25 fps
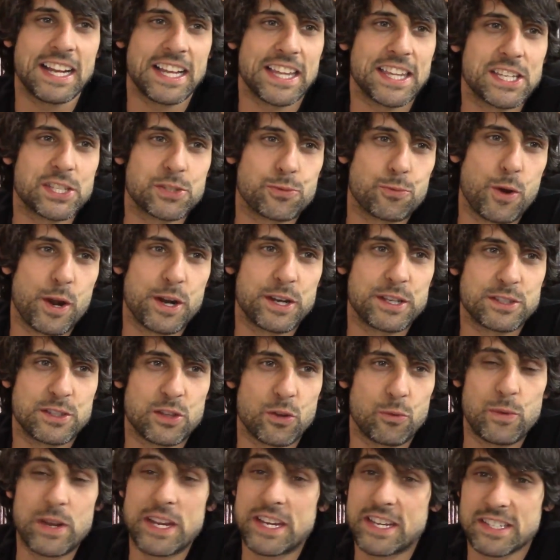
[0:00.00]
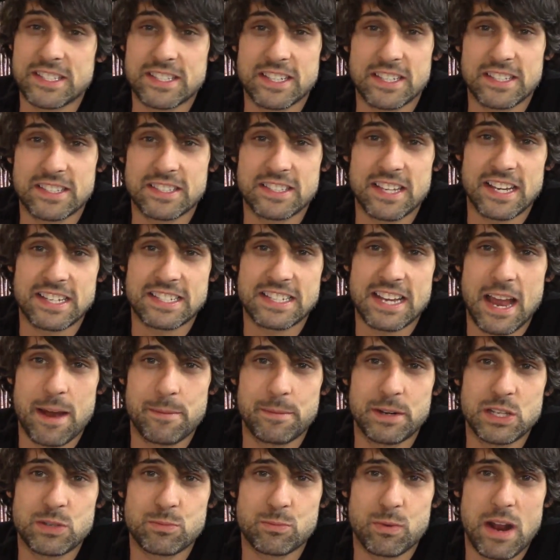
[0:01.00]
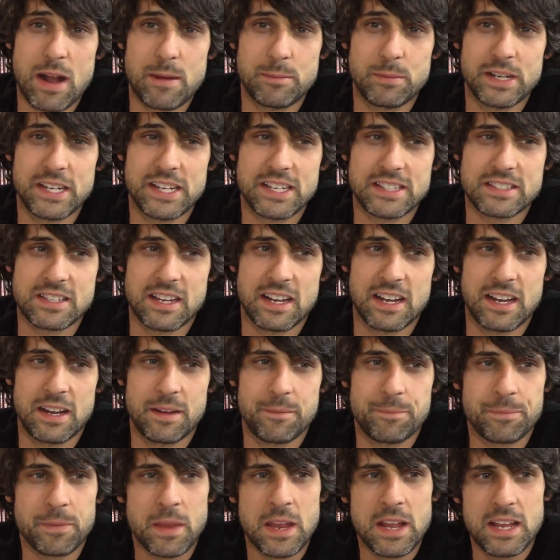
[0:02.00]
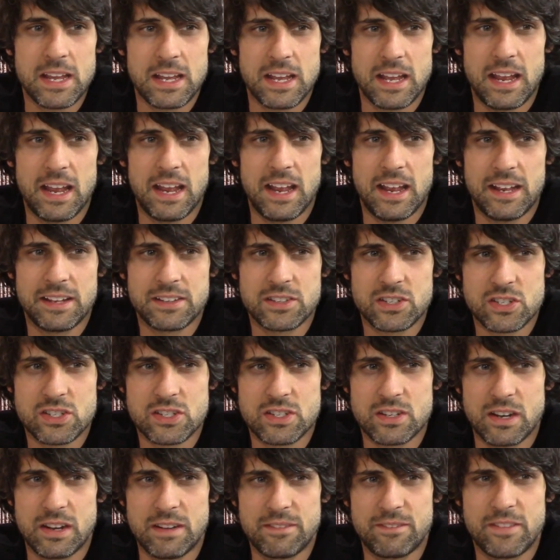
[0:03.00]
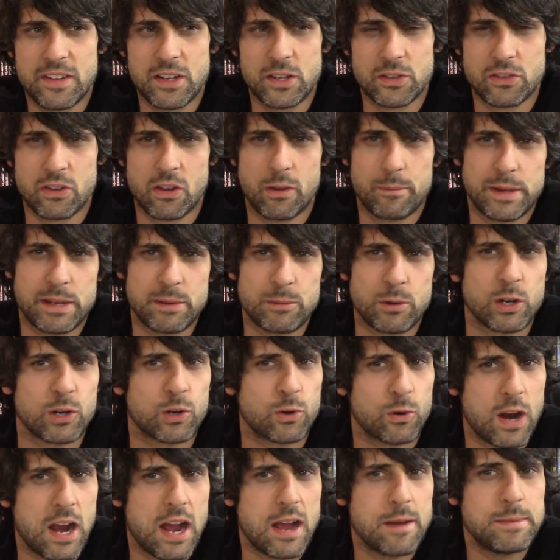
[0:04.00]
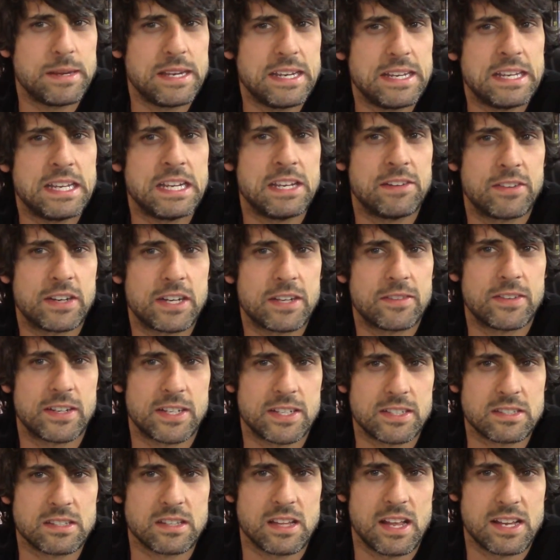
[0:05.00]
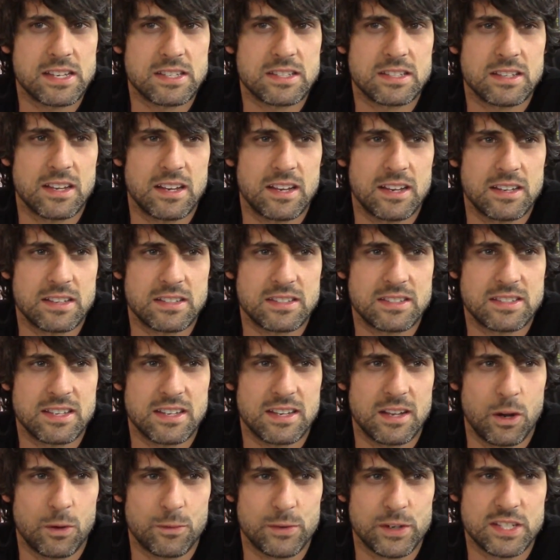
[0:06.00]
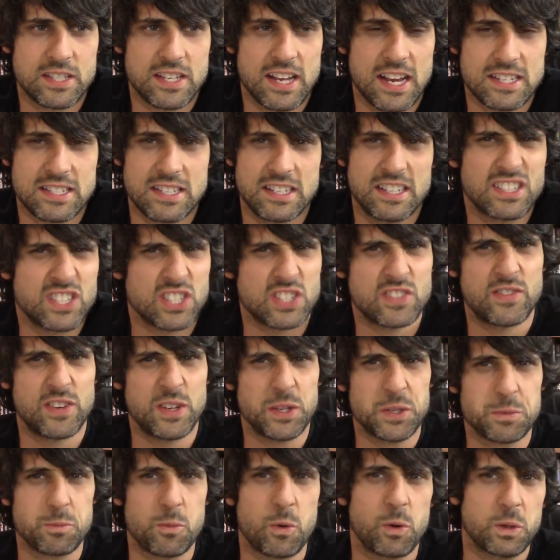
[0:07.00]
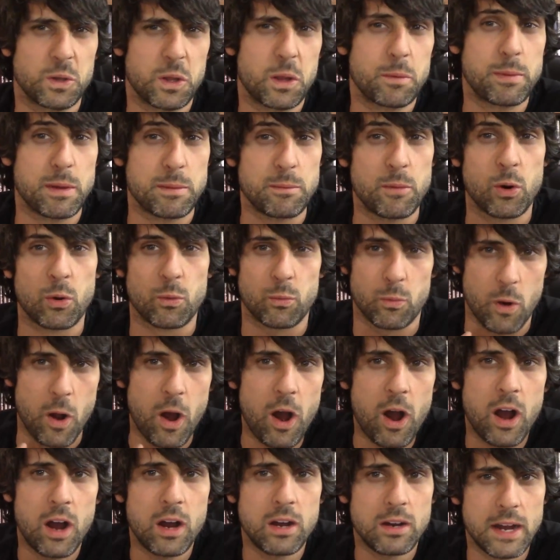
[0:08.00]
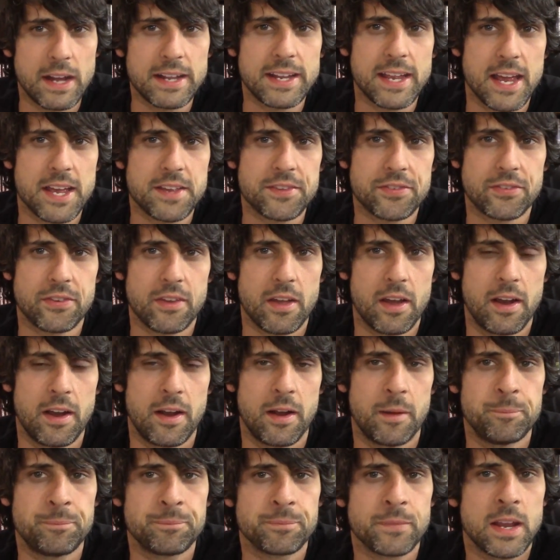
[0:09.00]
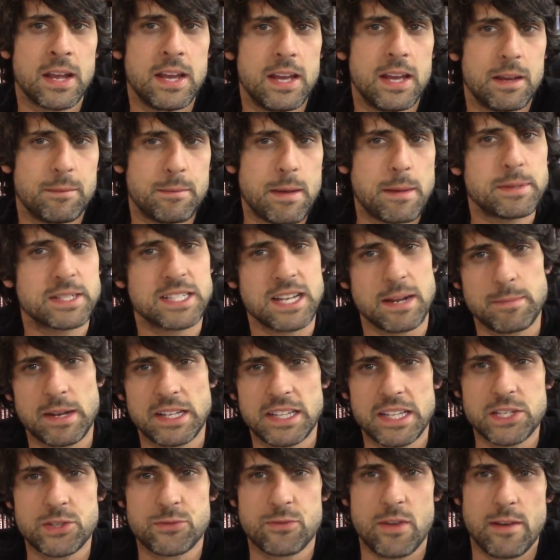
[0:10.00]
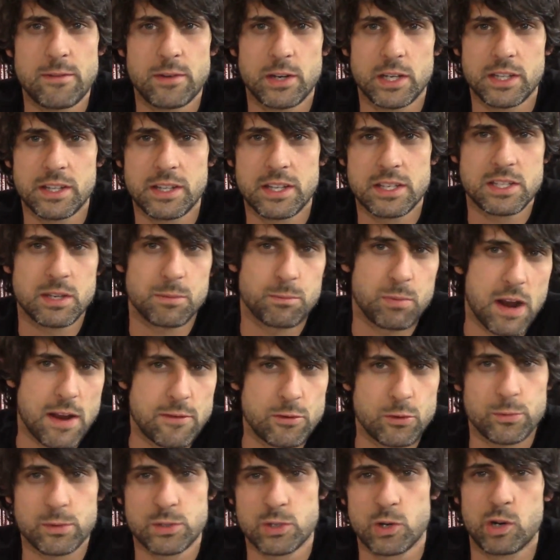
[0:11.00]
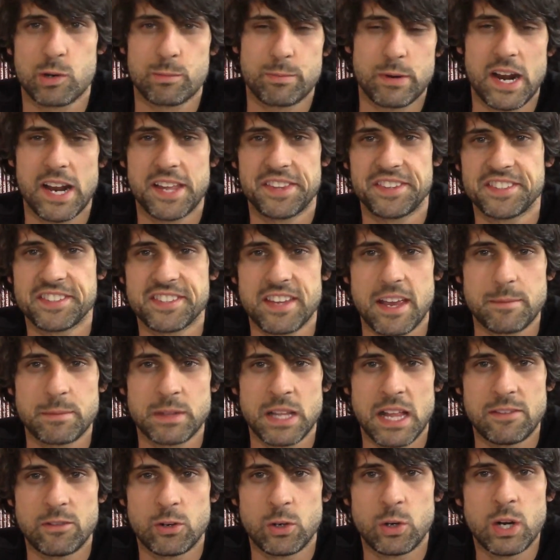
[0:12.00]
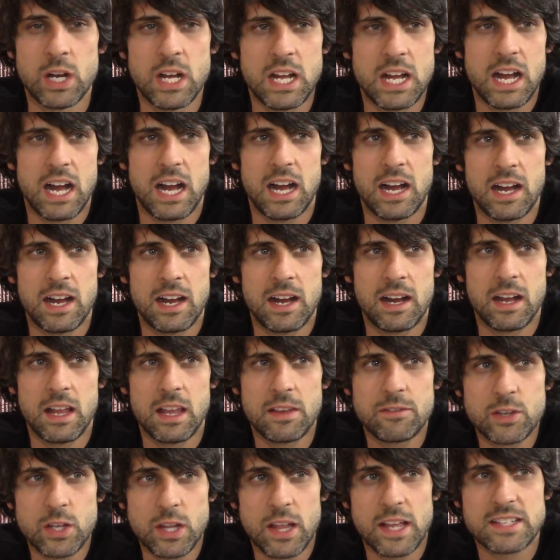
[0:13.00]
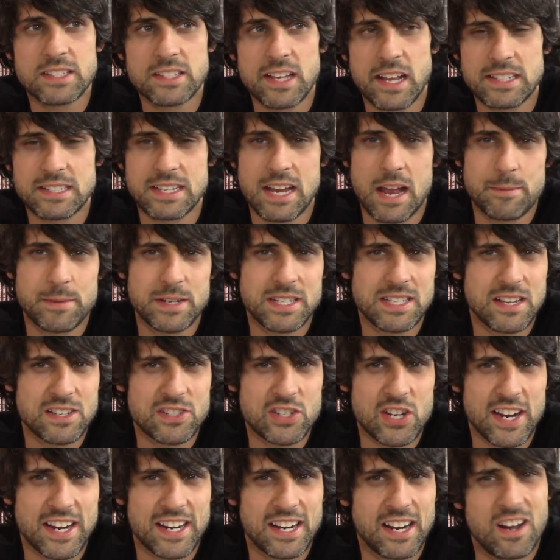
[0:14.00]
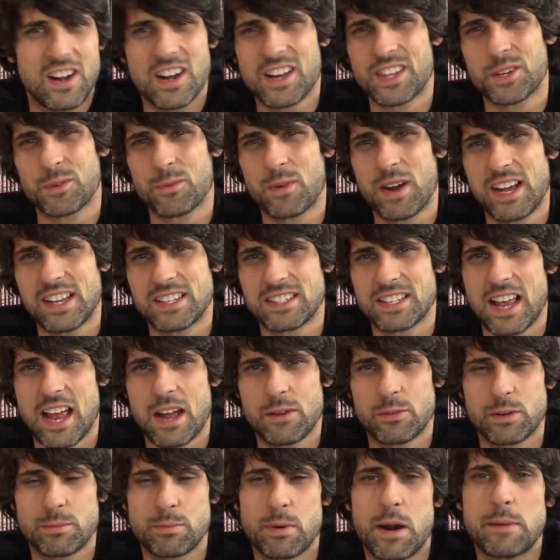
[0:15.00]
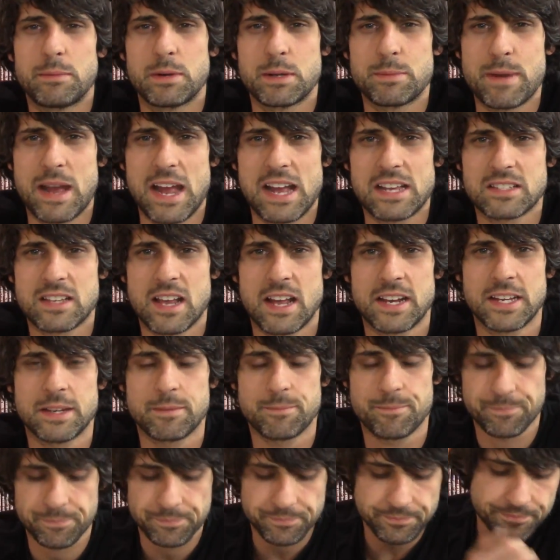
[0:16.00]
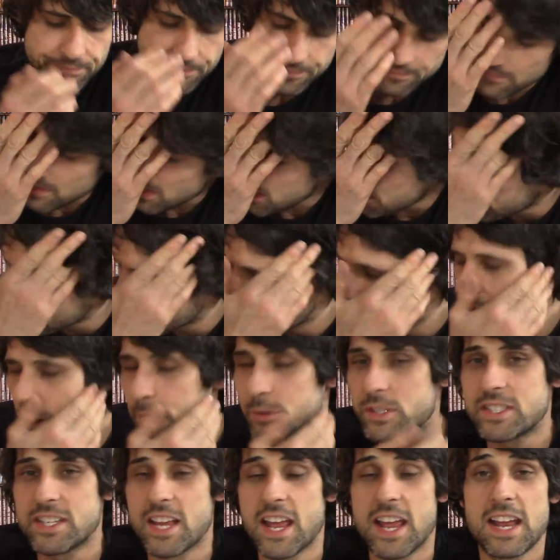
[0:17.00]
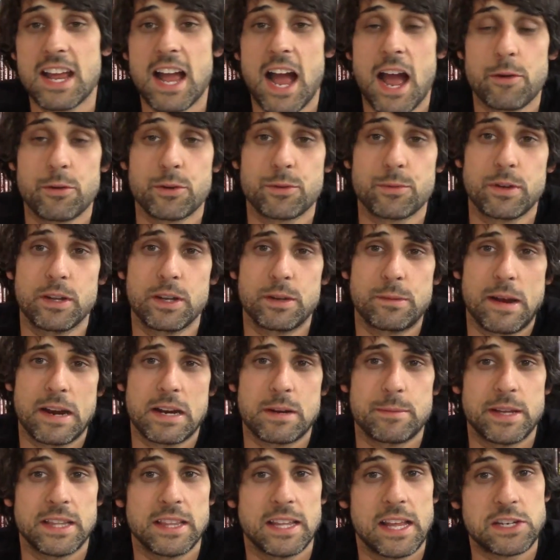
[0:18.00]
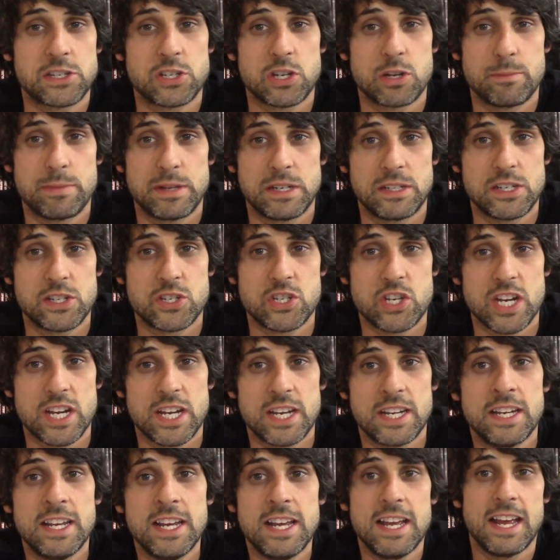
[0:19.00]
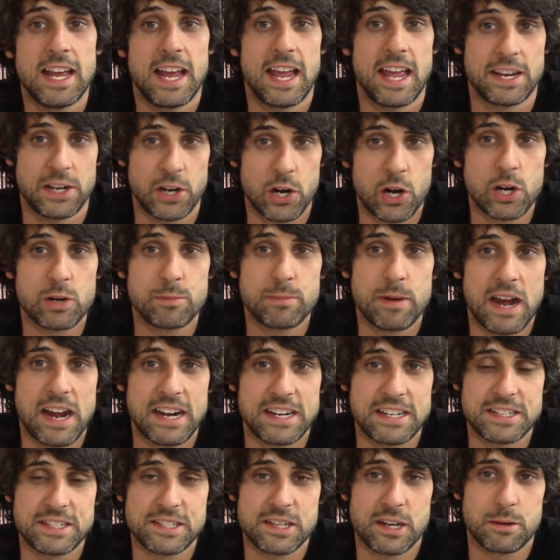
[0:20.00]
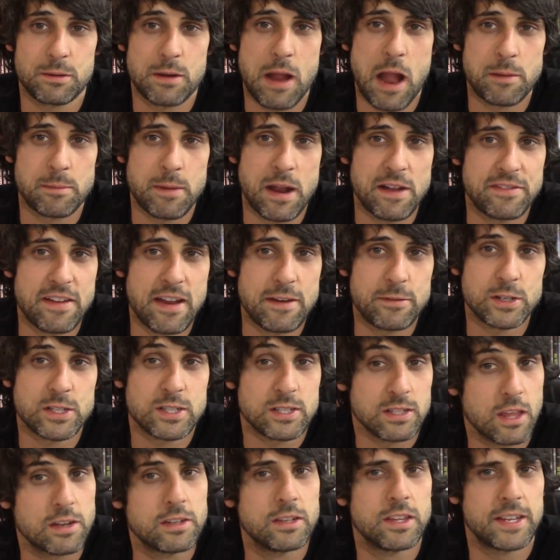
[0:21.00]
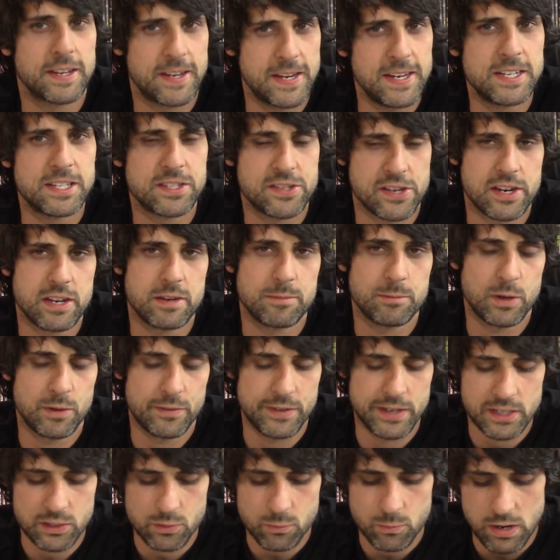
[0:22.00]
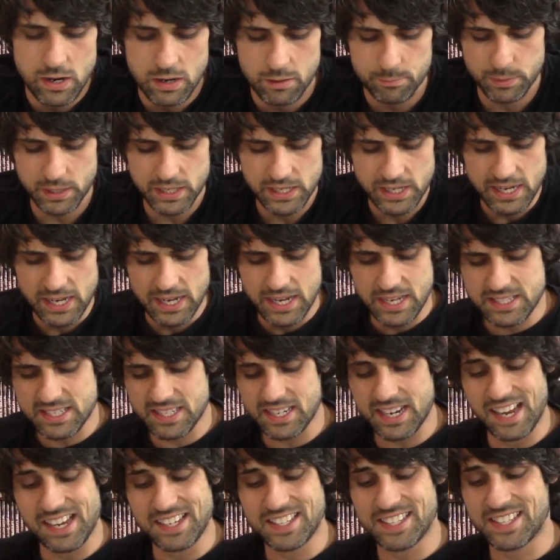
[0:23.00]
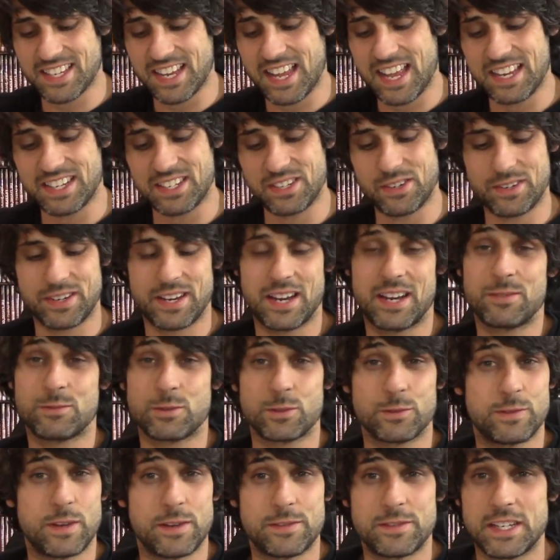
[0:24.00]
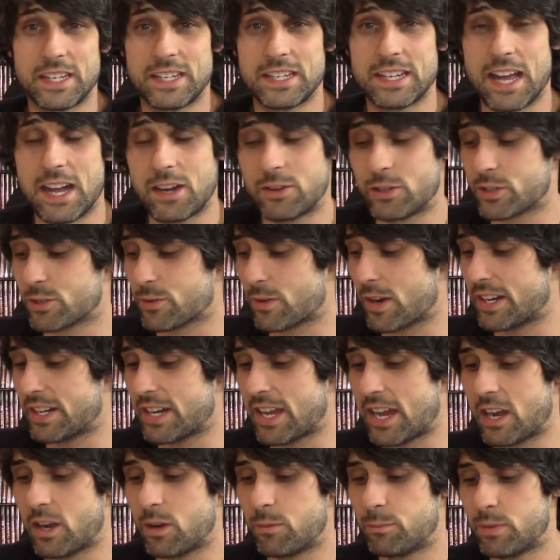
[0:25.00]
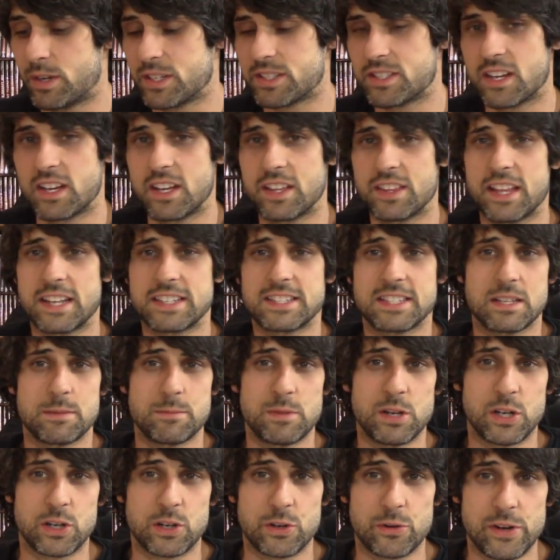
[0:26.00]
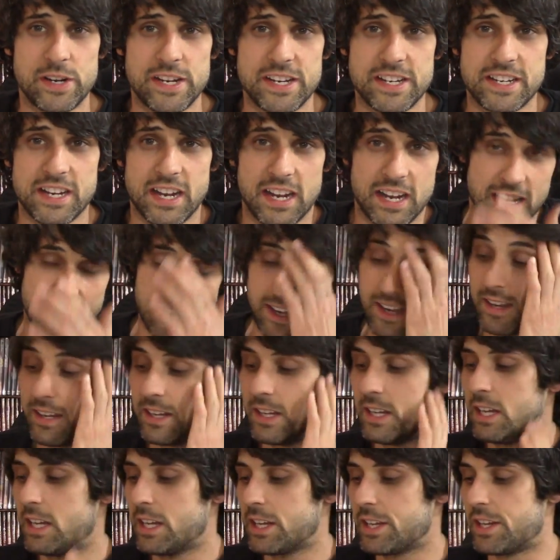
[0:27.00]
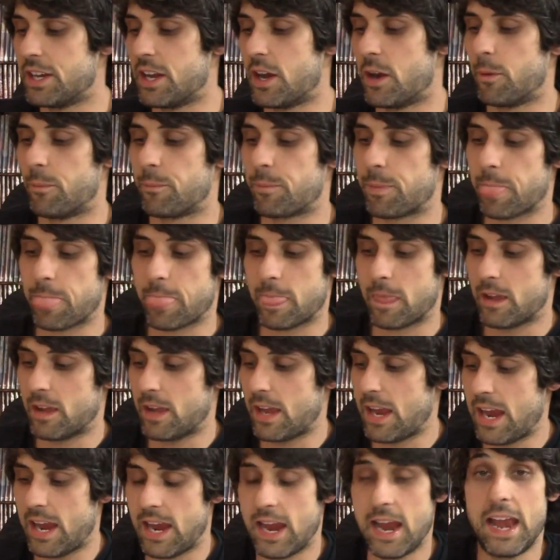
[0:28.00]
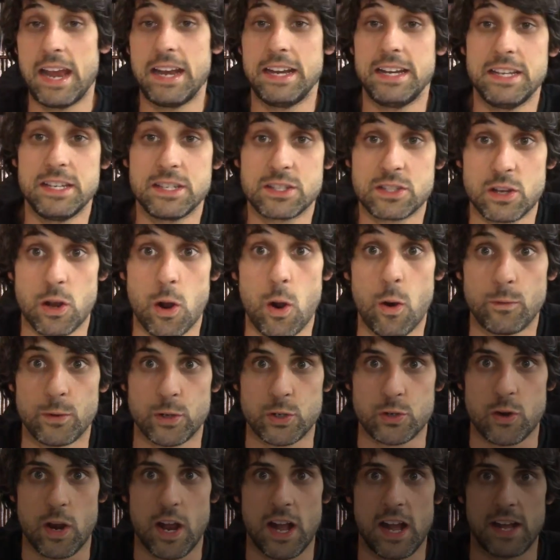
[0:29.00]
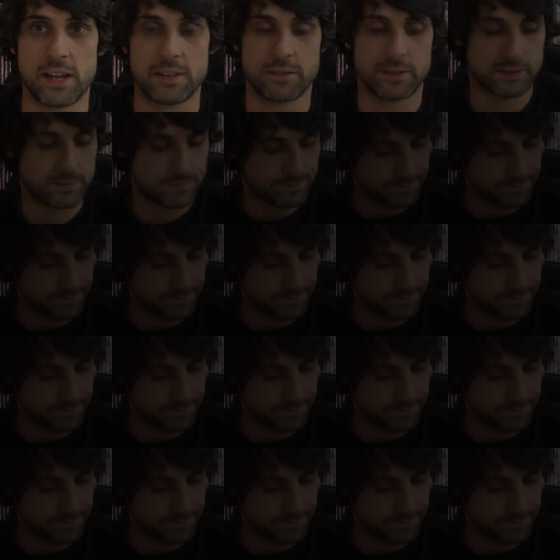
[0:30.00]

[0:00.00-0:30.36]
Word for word: This one is the weakest of the sex comedies, probably. It's uh, it, it just it feels a little bit more grimy, even if it is less uh, over sex. It just feels more a little bit more raw, I guess. Um, maybe it's not my least favorite. This and Private Resort are probably on the same level. Uh, if you like sex comedies, I'd check it out. Otherwise, I would probably pass on it. But I would say I would really recommend Legend of Billie Jean and Hard Bodies are, are my favorites. Little Nikita* is a good movie as well, but it's a nice set. You can get it for fifteen dollars right now. But uh, that's the Mill Creek, uh, you know, '80s Overdrive.